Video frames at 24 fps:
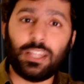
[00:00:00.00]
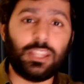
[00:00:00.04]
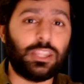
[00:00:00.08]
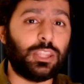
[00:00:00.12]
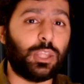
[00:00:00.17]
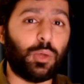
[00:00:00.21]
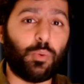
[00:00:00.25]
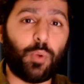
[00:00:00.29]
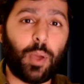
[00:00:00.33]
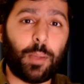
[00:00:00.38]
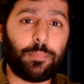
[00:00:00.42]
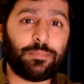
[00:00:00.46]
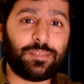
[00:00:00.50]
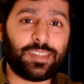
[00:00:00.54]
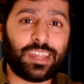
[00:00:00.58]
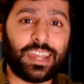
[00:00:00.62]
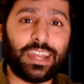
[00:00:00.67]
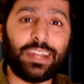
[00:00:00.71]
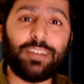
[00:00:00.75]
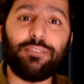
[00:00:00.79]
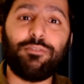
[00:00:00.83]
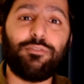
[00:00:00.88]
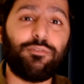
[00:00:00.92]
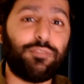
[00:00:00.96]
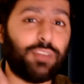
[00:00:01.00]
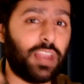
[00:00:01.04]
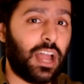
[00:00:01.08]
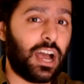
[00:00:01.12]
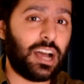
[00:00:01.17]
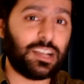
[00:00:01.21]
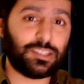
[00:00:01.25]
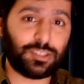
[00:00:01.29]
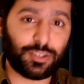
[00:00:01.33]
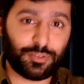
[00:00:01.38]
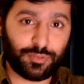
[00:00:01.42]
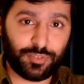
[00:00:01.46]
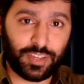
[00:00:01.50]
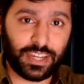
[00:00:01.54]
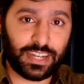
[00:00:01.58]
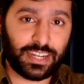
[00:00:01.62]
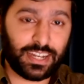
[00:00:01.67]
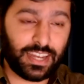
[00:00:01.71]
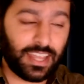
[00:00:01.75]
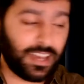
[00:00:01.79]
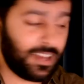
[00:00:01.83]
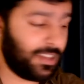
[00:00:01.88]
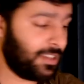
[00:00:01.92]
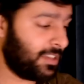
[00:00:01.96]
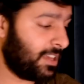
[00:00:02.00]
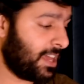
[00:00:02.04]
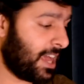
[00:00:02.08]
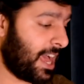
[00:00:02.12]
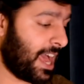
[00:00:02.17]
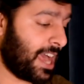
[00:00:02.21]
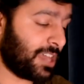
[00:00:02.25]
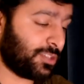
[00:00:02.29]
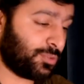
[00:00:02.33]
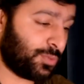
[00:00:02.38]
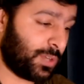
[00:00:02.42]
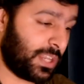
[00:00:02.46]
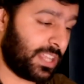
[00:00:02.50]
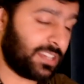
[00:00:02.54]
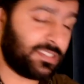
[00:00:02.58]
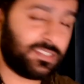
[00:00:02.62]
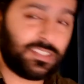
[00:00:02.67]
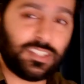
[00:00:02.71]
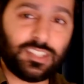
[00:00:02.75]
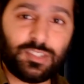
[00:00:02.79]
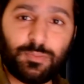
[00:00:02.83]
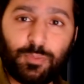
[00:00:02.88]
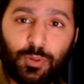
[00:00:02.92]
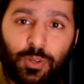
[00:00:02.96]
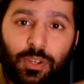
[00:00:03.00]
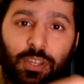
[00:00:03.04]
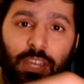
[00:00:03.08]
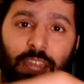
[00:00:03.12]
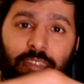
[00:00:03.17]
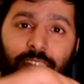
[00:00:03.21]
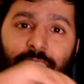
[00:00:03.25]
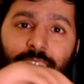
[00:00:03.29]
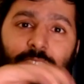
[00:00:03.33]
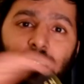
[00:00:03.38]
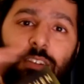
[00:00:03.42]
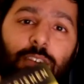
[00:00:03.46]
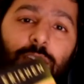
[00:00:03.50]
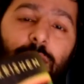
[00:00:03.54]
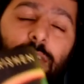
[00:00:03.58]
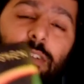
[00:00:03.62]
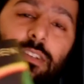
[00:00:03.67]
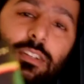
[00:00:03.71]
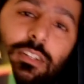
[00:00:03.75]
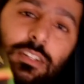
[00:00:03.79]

the website Flowers of India, as well as this book right here,